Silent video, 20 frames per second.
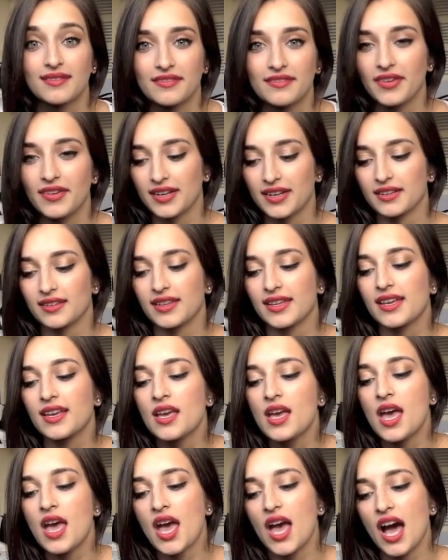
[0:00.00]
finally,
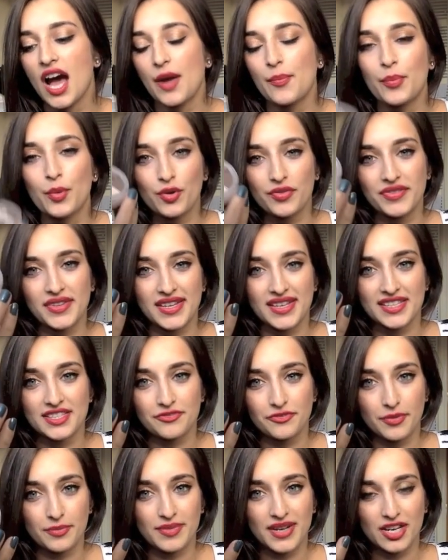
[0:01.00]
I bought this
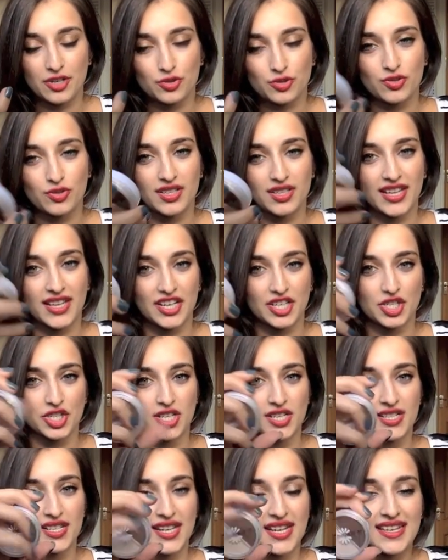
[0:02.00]
from Natural
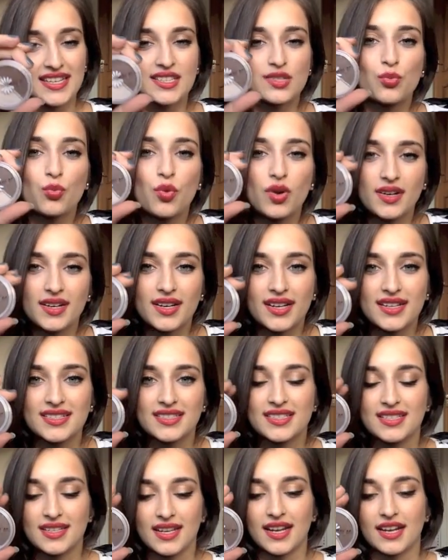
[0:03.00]
Collection. It's
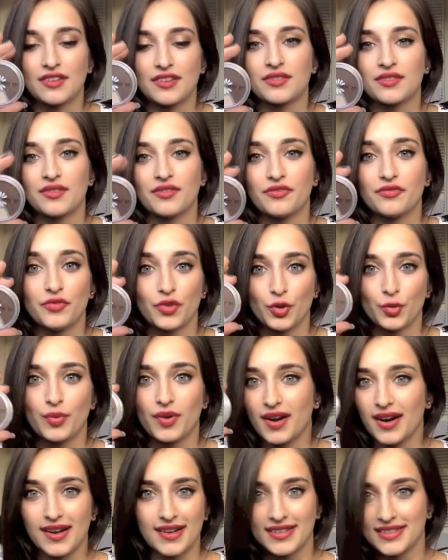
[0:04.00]
£1.99 full
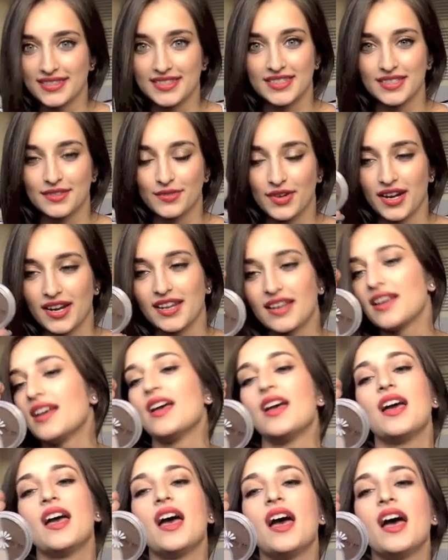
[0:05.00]
price, right?
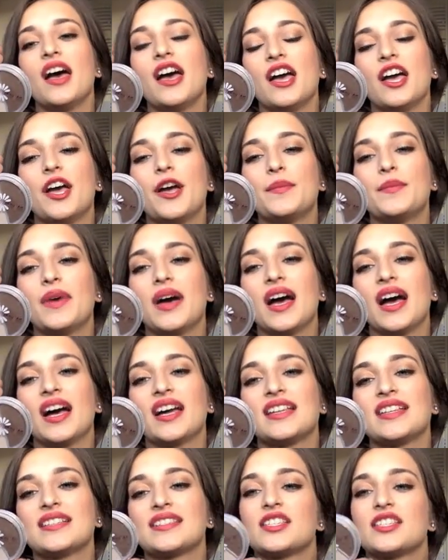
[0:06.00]
And
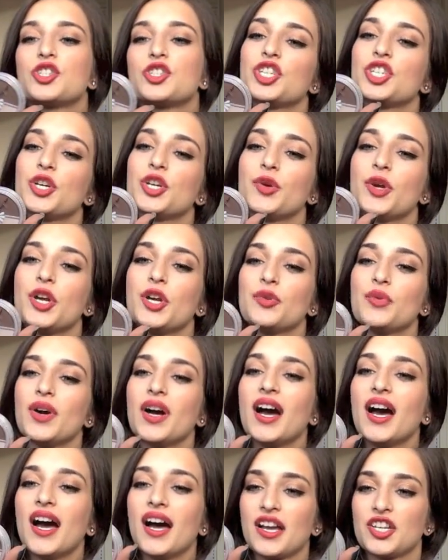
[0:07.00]
it's the Duo
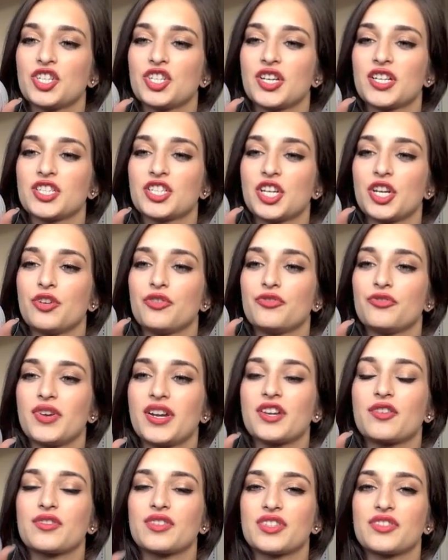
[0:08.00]
Eyeshadow
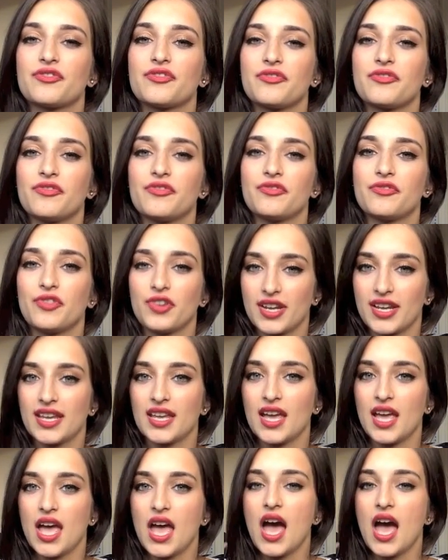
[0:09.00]
Fragrance Free.
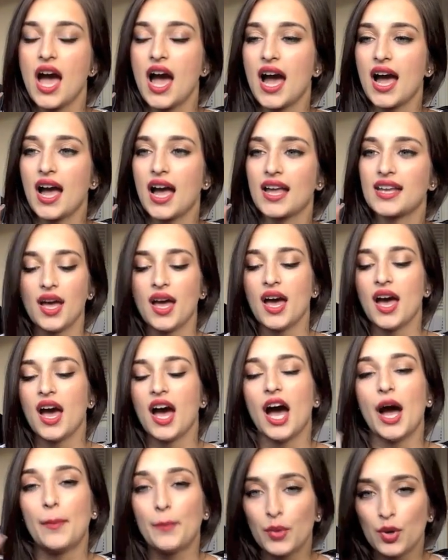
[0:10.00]
And
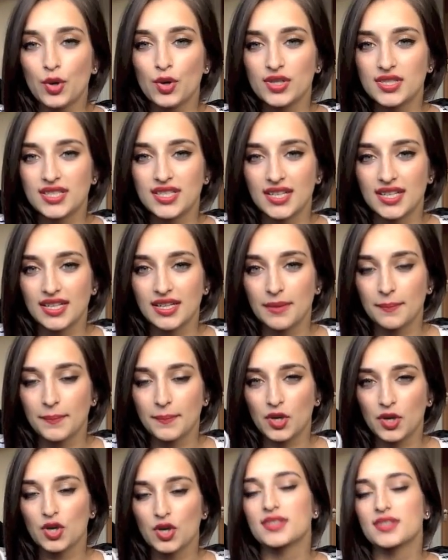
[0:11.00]
I bought it
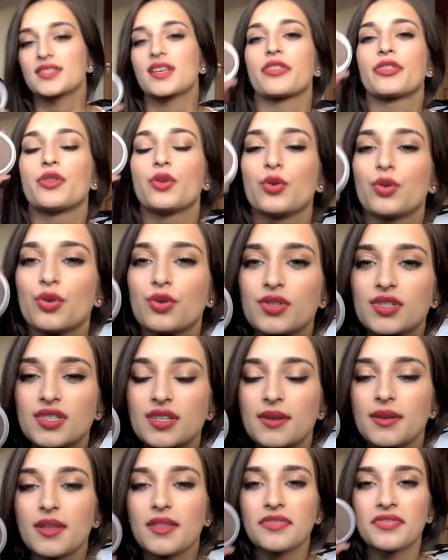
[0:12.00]
because I thought,
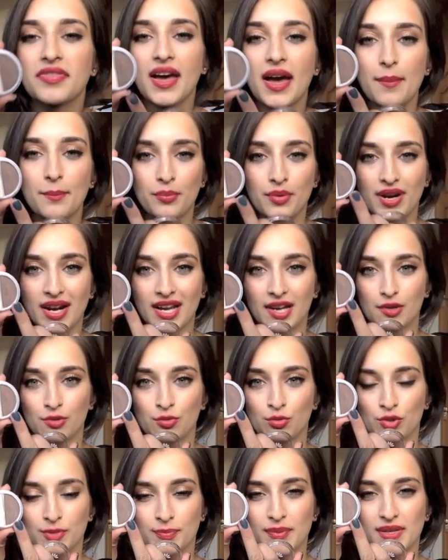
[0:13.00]
that brown
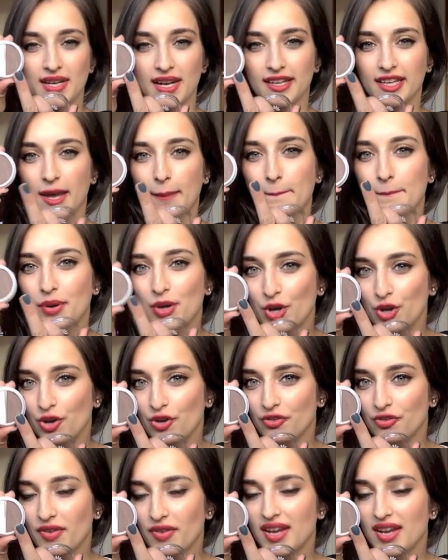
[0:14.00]
would be like a
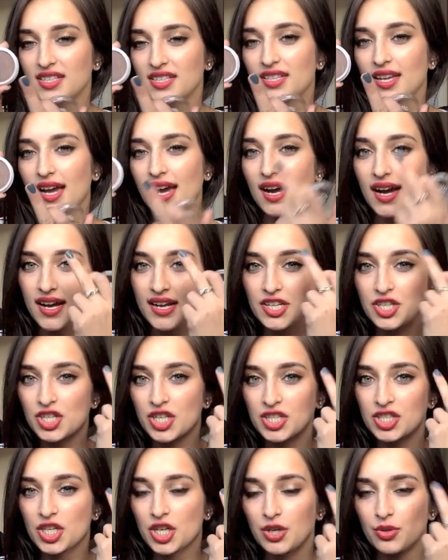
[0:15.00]
perfect
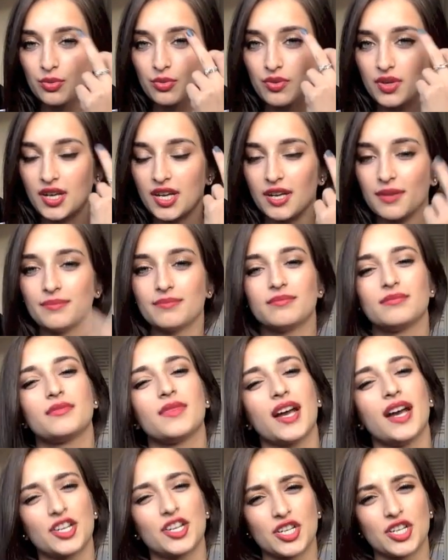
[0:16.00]
eyeshadow,
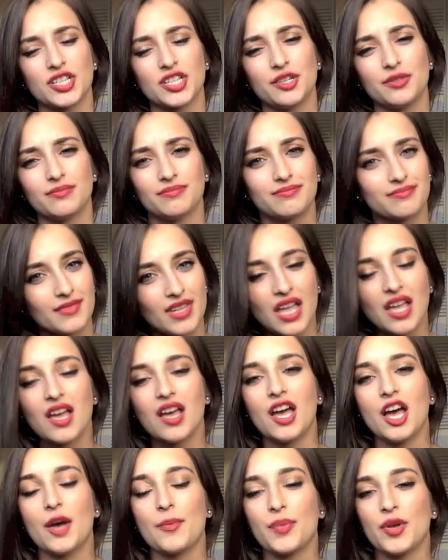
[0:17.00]

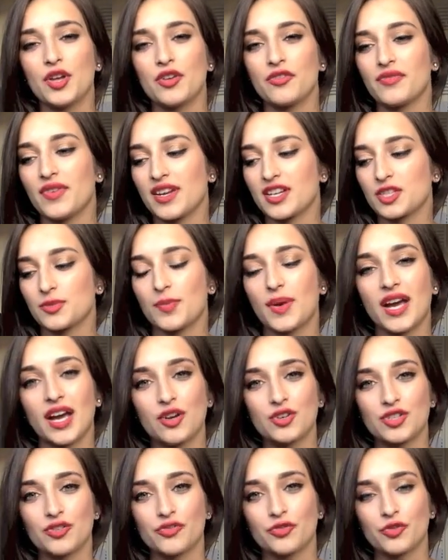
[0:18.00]
a perfect
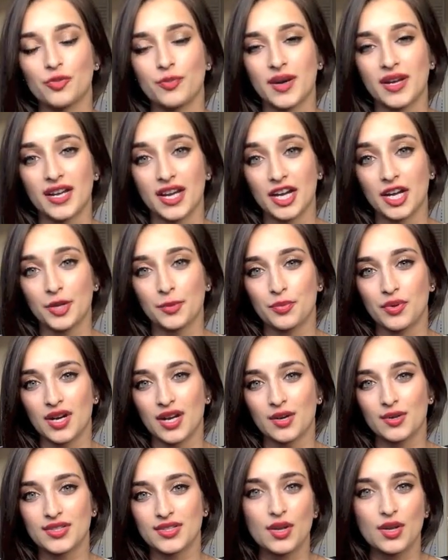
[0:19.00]
powder for my
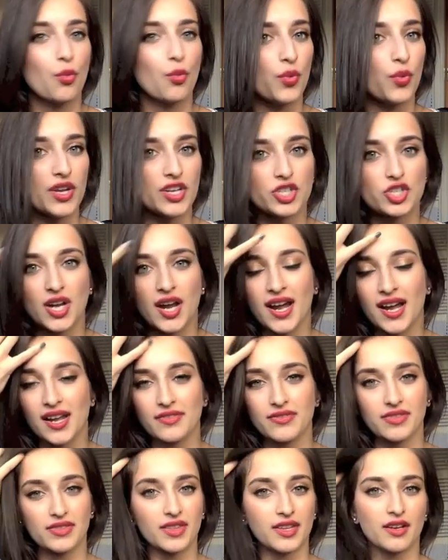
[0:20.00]
eyebrows, which I
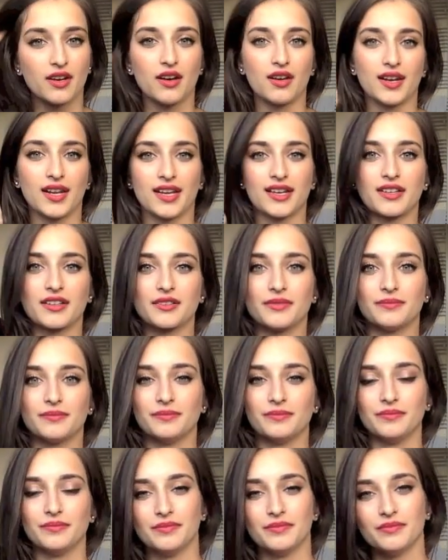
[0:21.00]
think they are. Like,
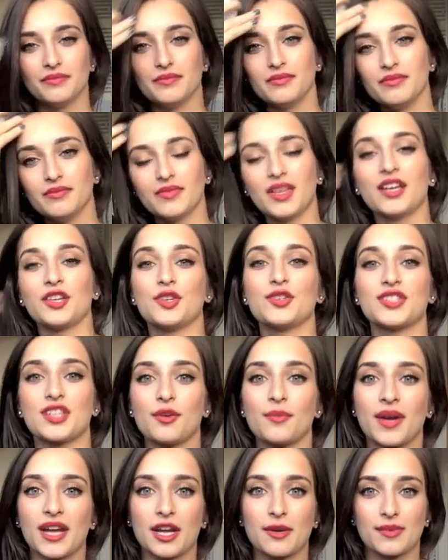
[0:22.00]
I used it on
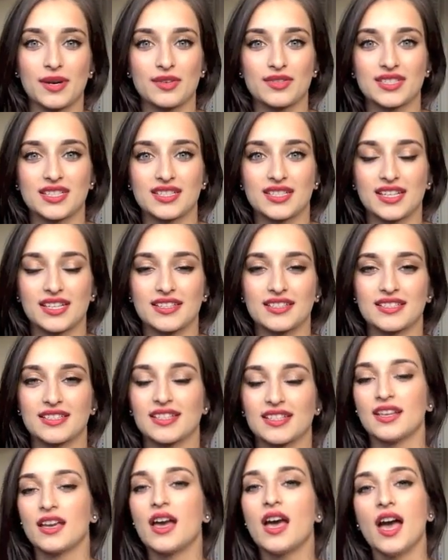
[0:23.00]
my eyebrows today, you
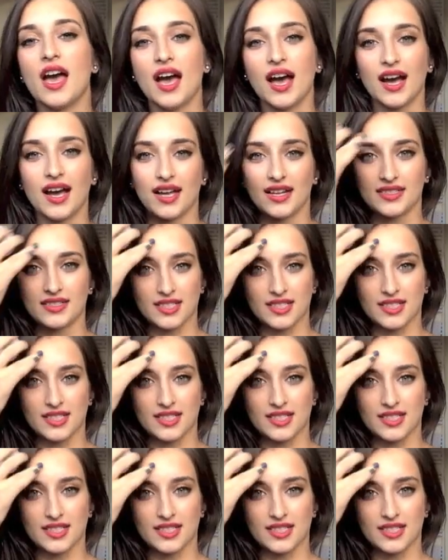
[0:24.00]
see, and